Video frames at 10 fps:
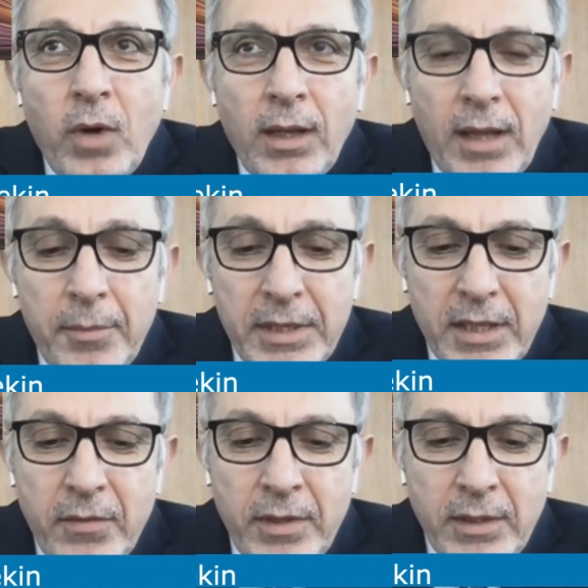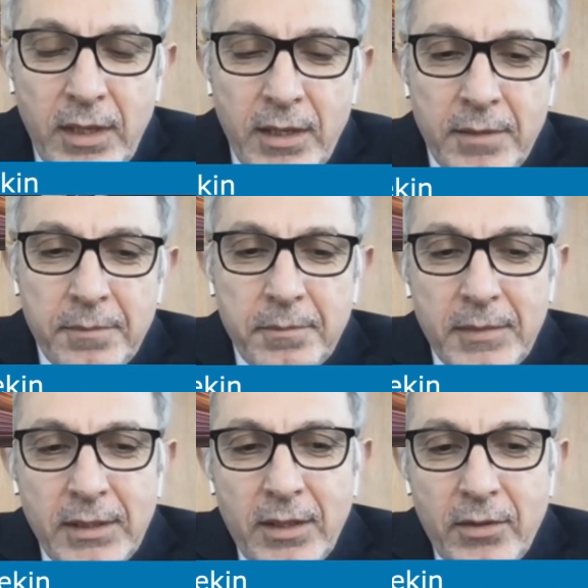Well, I mean, given the
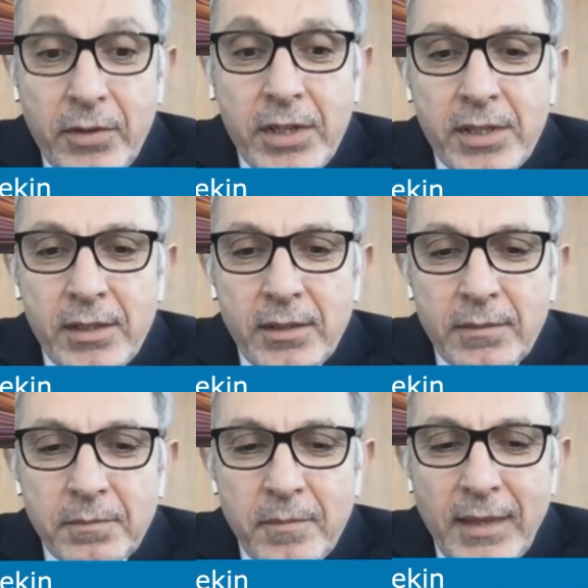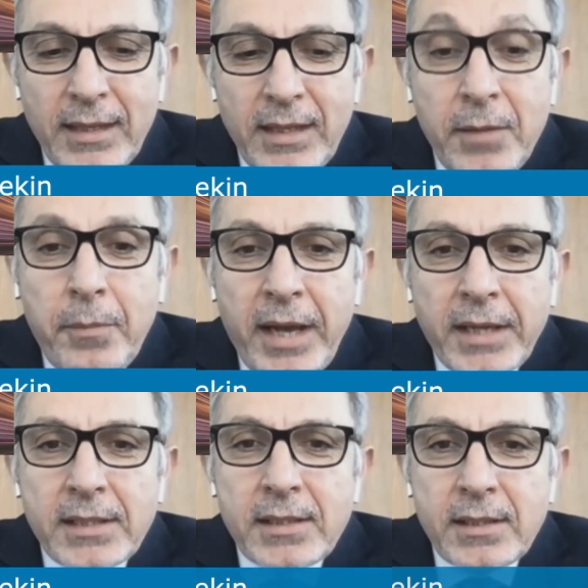recent
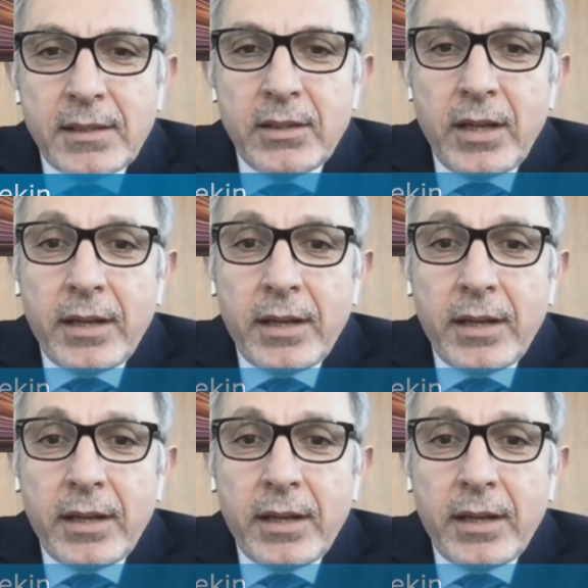impacts,